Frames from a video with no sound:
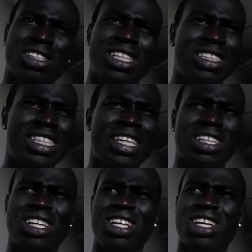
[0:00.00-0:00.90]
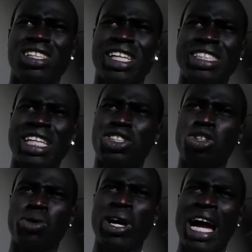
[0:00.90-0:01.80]
They said they said two
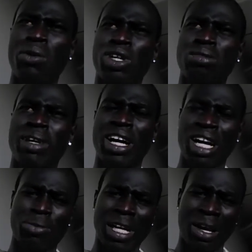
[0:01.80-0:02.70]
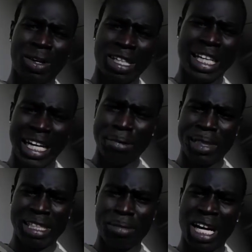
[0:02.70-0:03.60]
more hours, my heart rate, I would have died
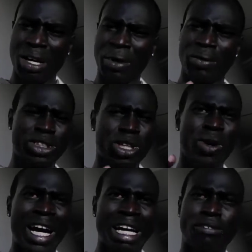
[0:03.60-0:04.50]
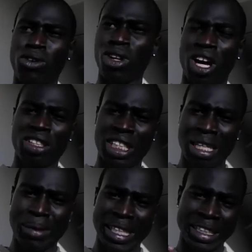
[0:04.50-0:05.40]
because my heart rate was so high for a long
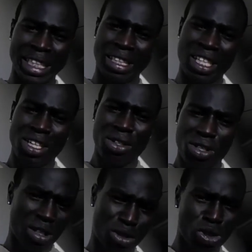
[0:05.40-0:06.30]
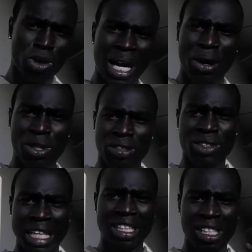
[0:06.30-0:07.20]
time. And they said two more hours of
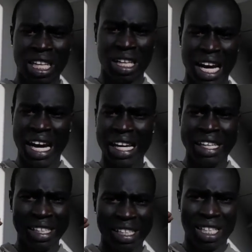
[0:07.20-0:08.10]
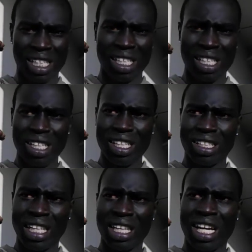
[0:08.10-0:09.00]
that that high uh,
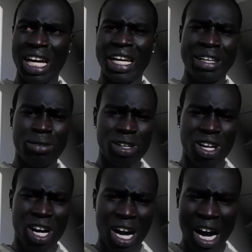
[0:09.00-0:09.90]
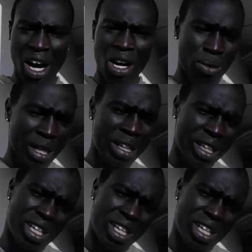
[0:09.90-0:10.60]
that high heart rate,